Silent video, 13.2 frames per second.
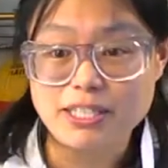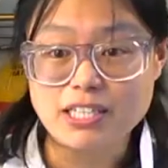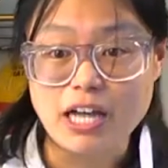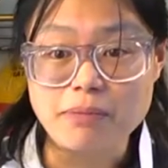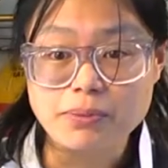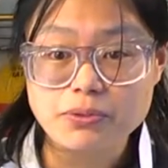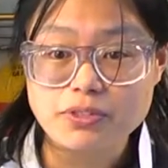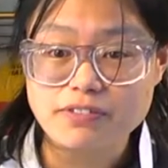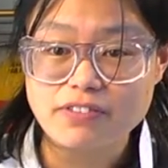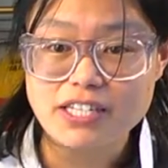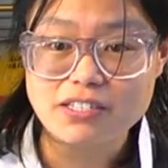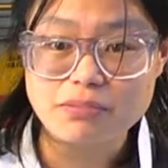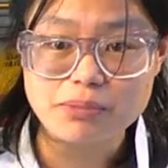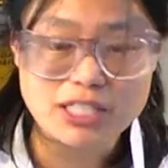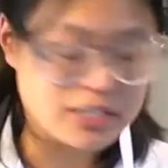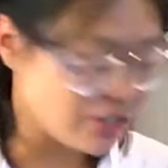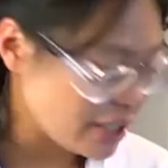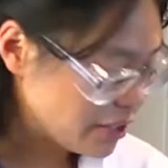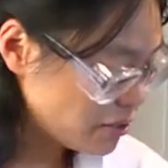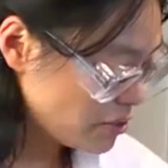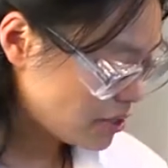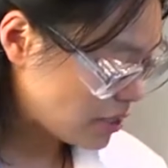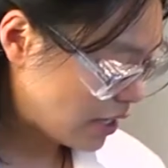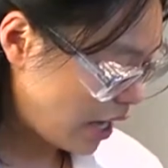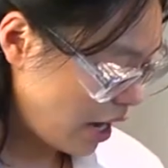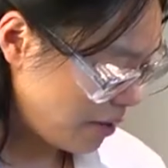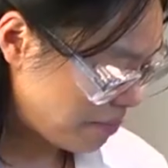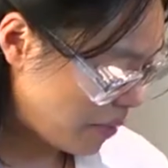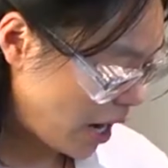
examples of these materials um,